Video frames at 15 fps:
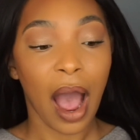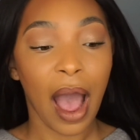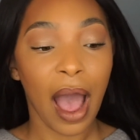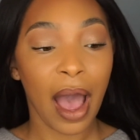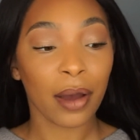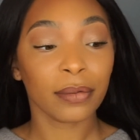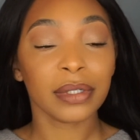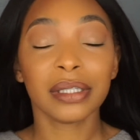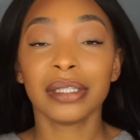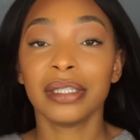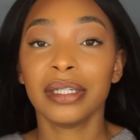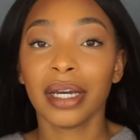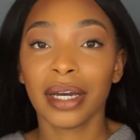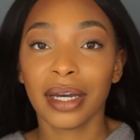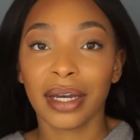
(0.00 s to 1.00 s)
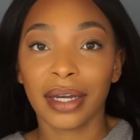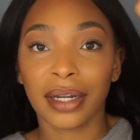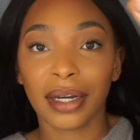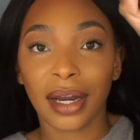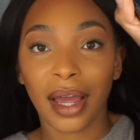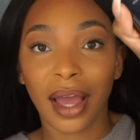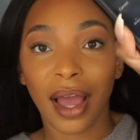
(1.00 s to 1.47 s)
I was
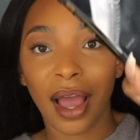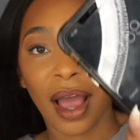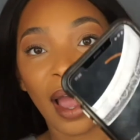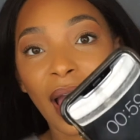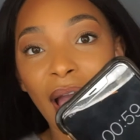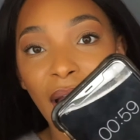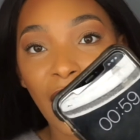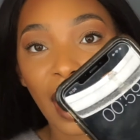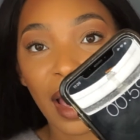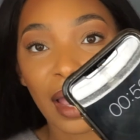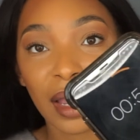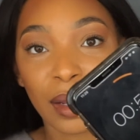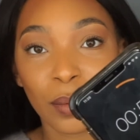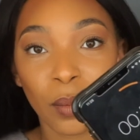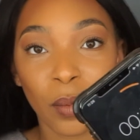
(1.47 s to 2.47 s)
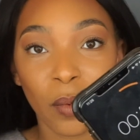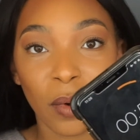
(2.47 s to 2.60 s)
done in